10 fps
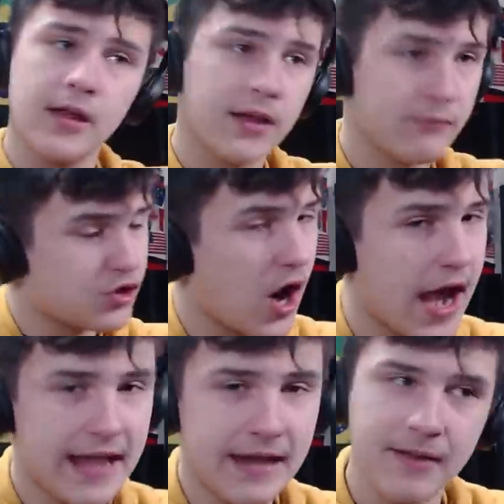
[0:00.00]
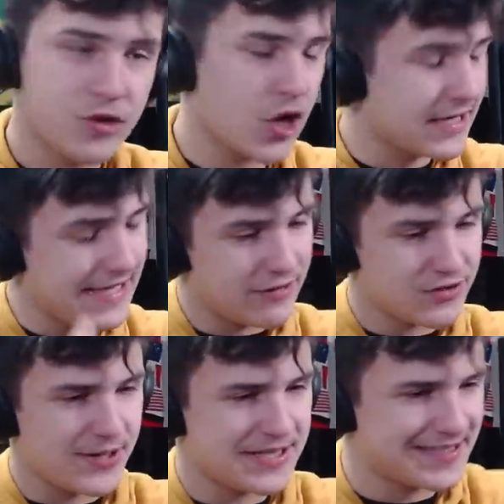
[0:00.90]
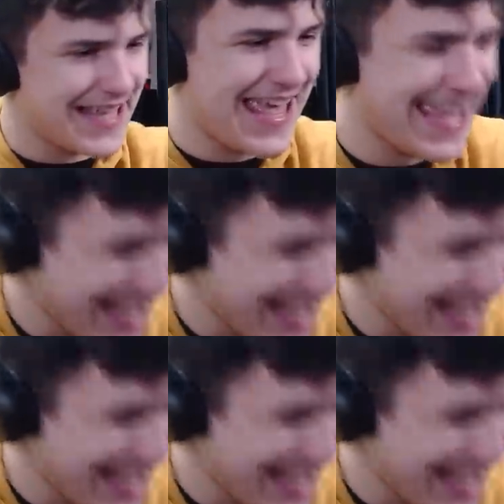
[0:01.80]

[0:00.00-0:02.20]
I'm trying to think of something to say.